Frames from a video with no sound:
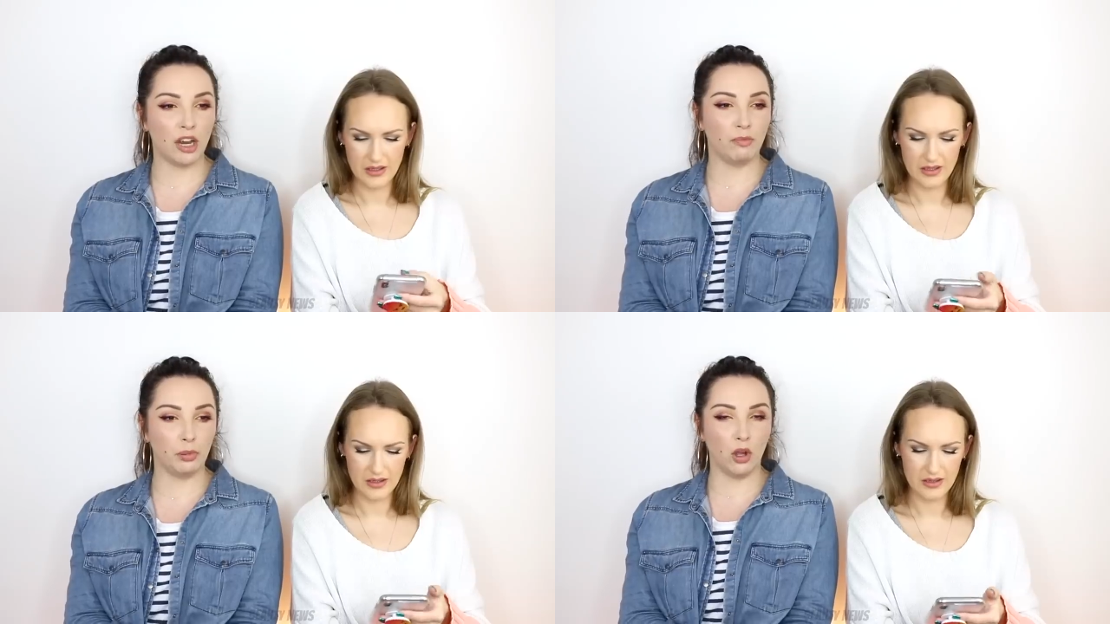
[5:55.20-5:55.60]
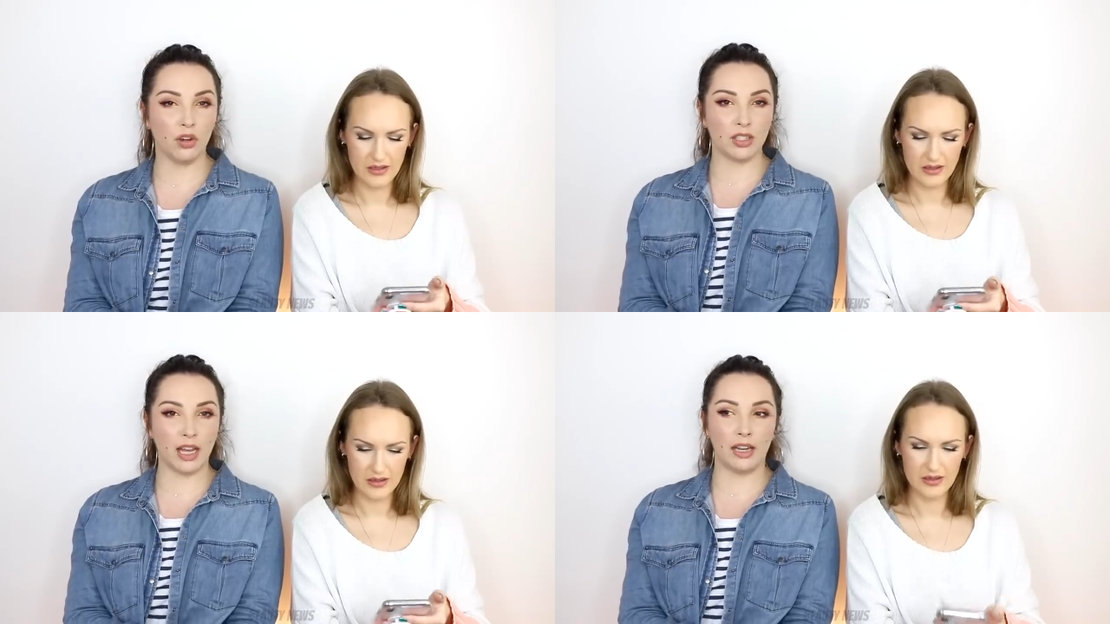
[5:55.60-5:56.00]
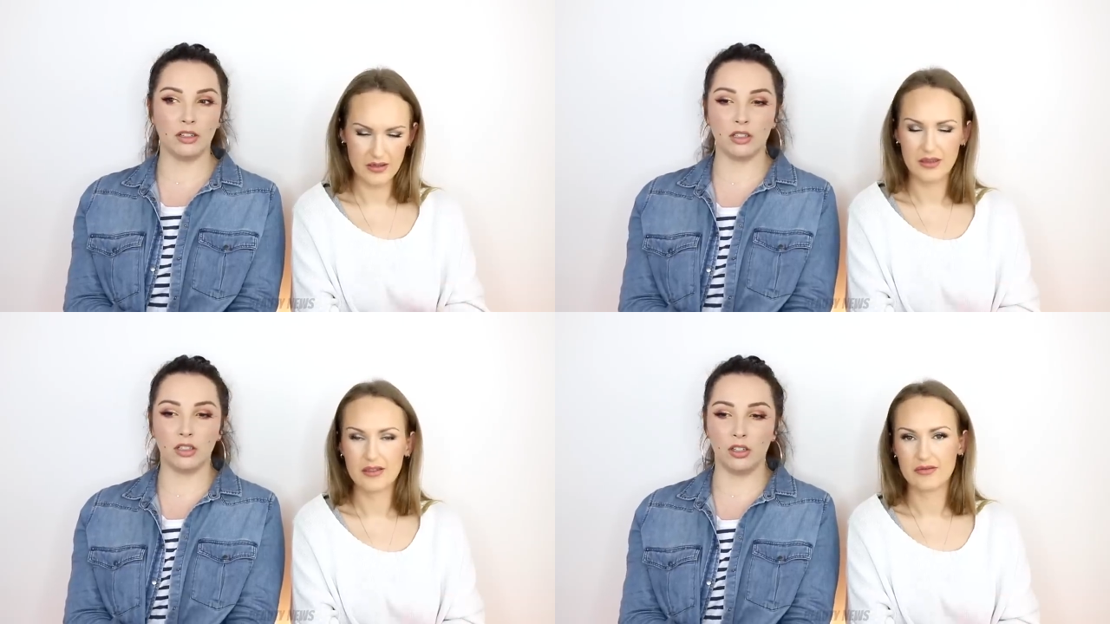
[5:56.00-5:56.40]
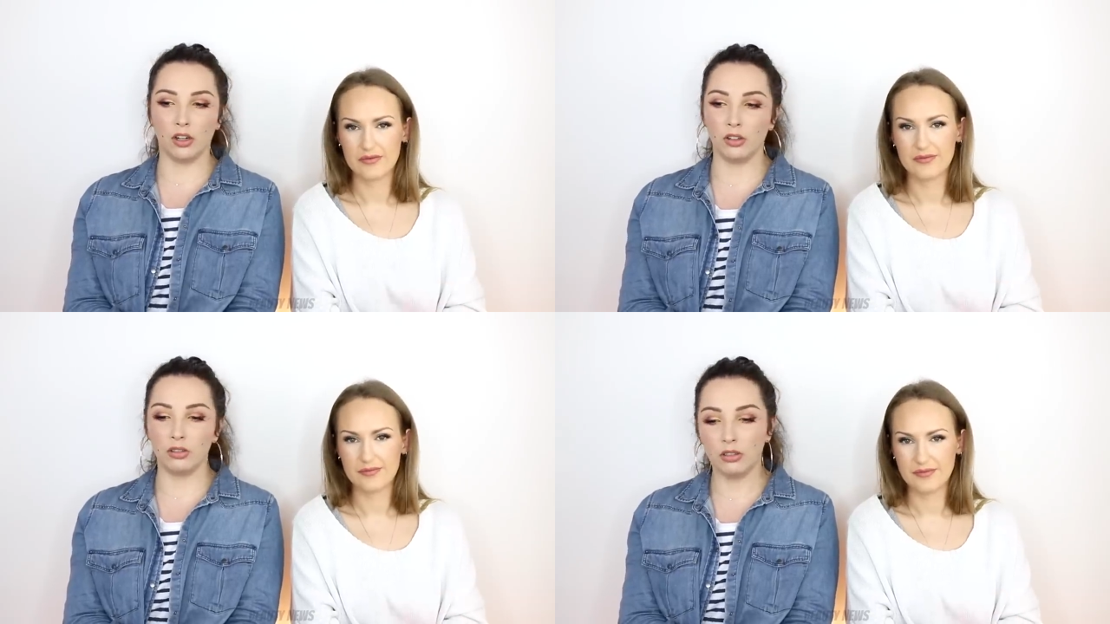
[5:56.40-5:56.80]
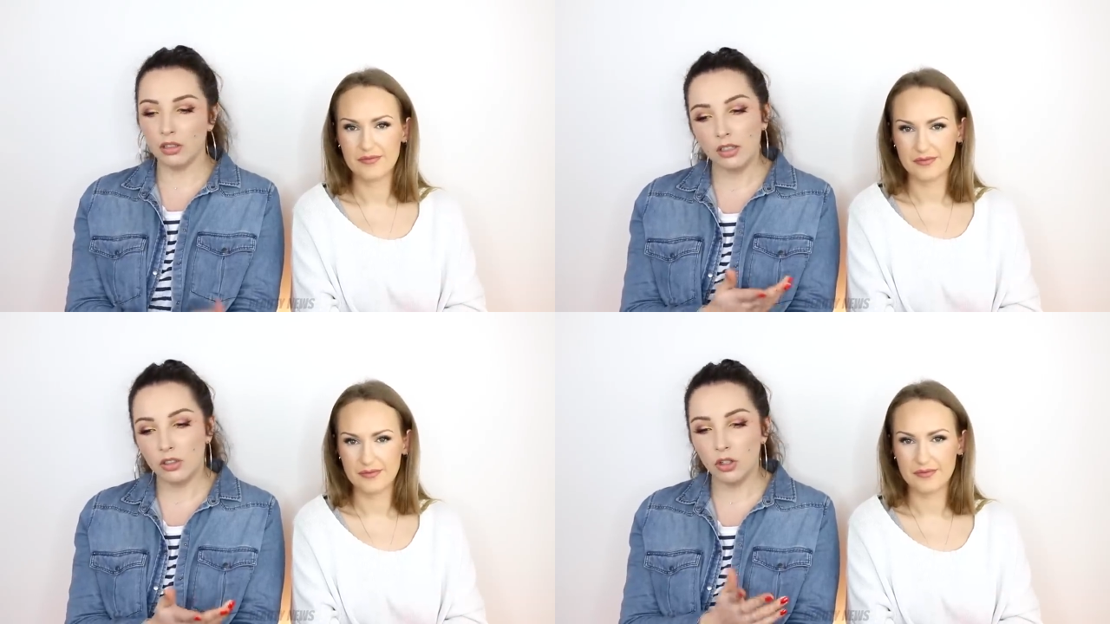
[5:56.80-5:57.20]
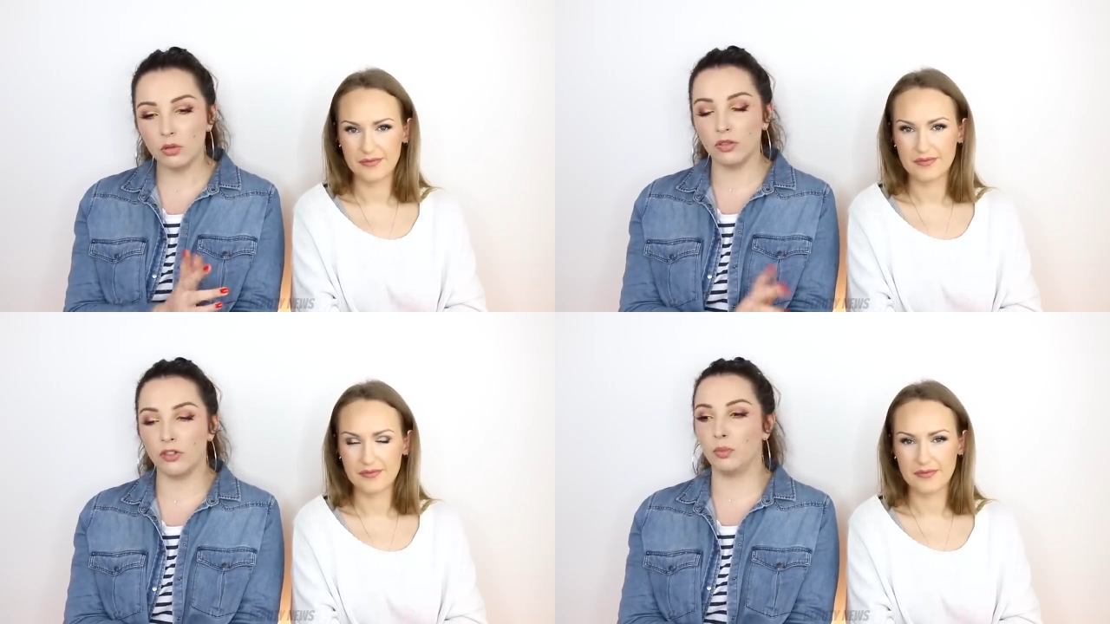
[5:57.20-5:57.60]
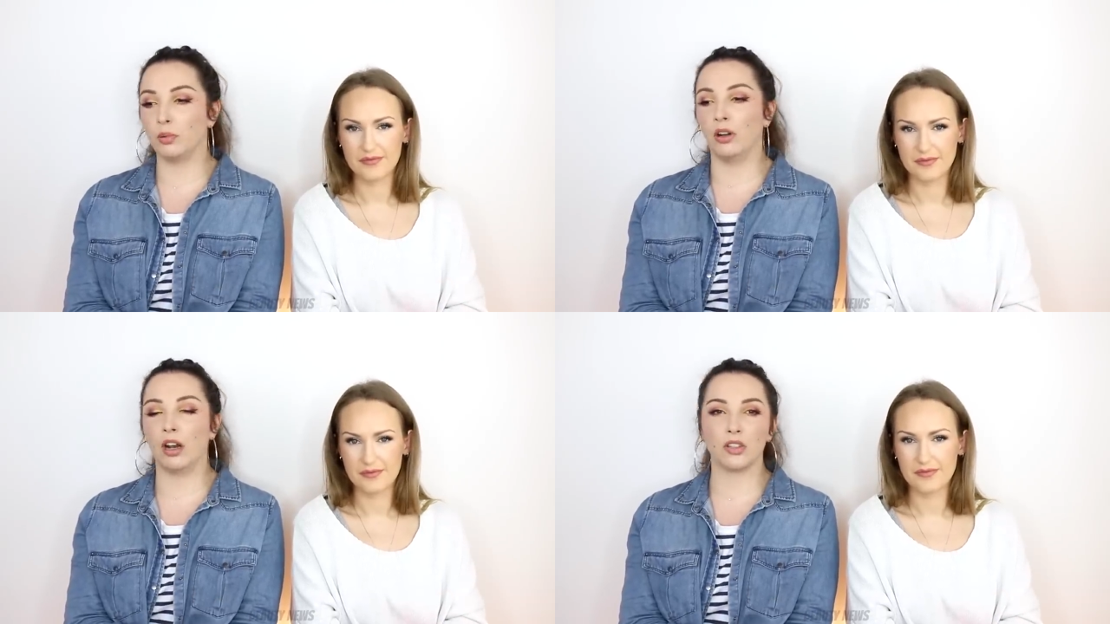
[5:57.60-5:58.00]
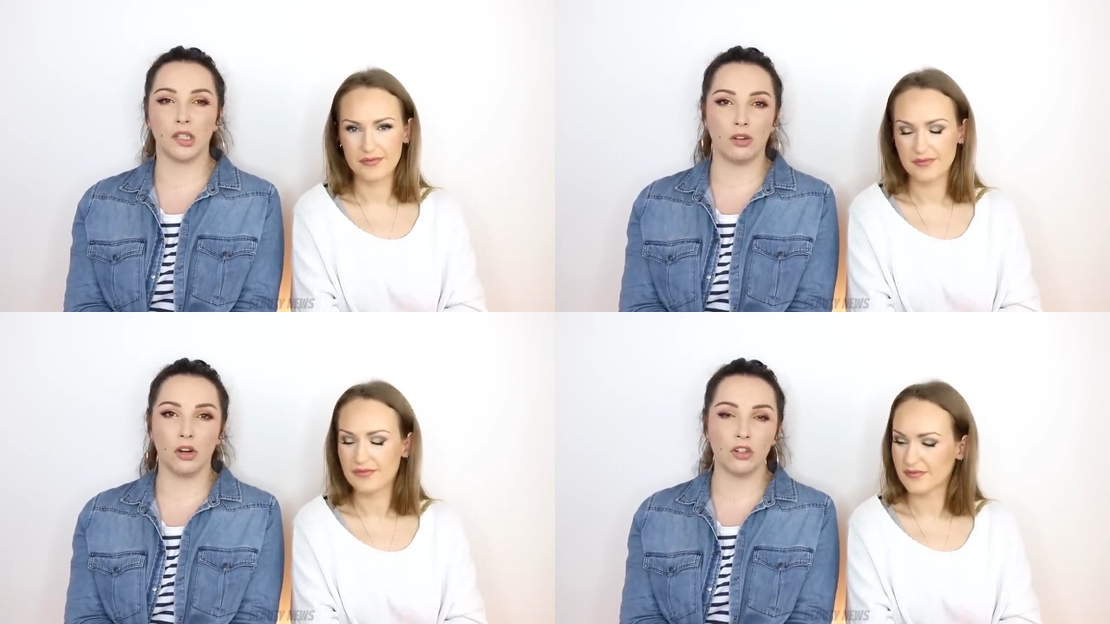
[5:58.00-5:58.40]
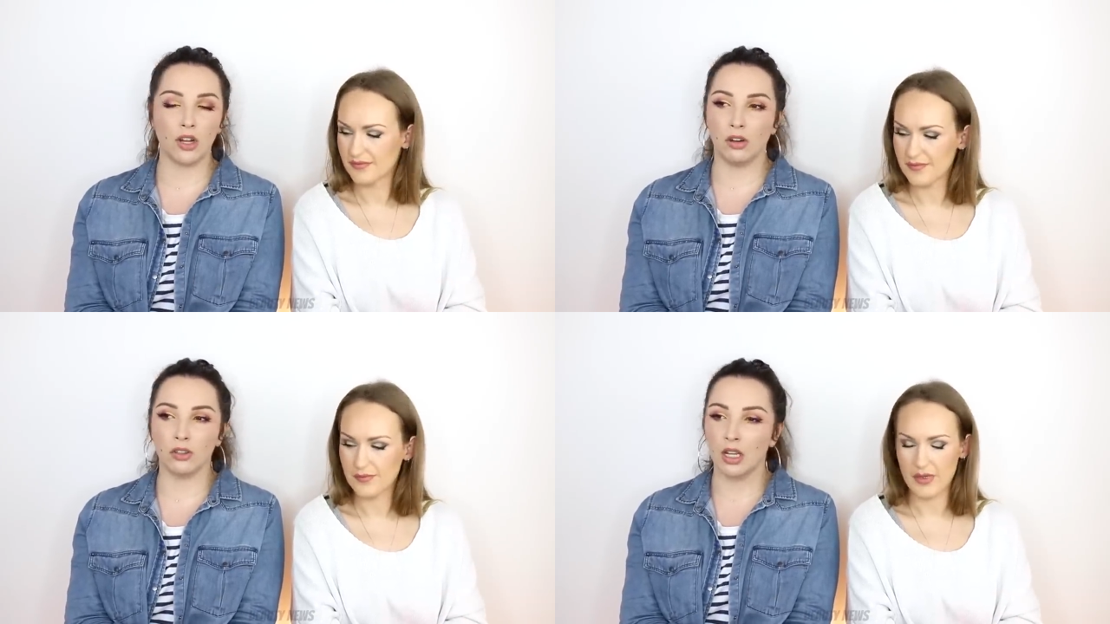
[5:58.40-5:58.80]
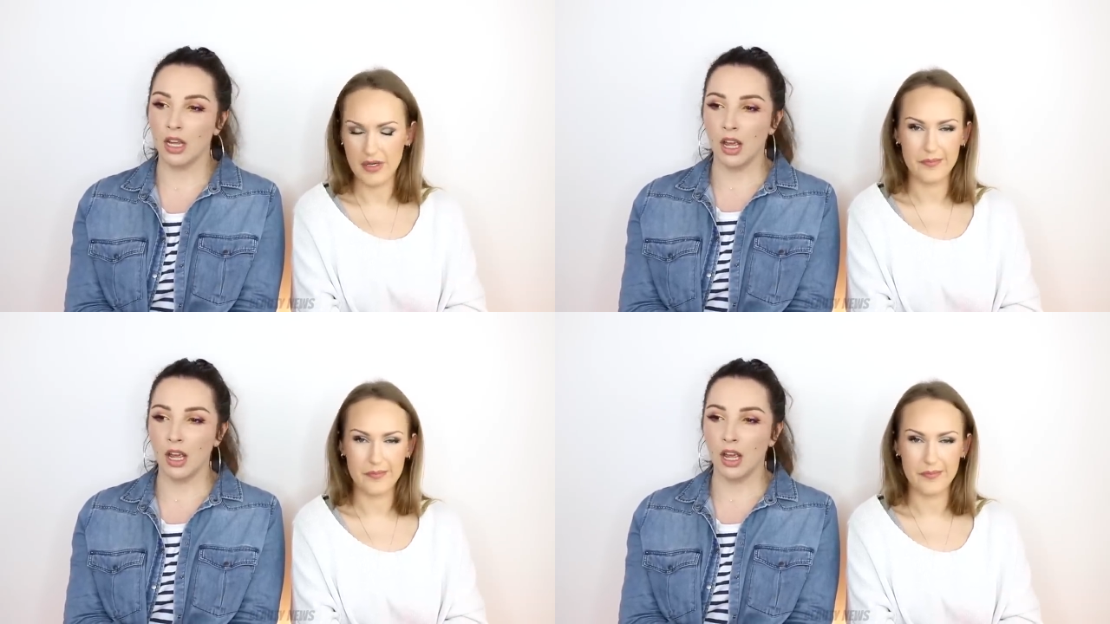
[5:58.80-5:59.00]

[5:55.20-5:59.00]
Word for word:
Speaker 1: to have blogs and, you know, do review products on our own channels,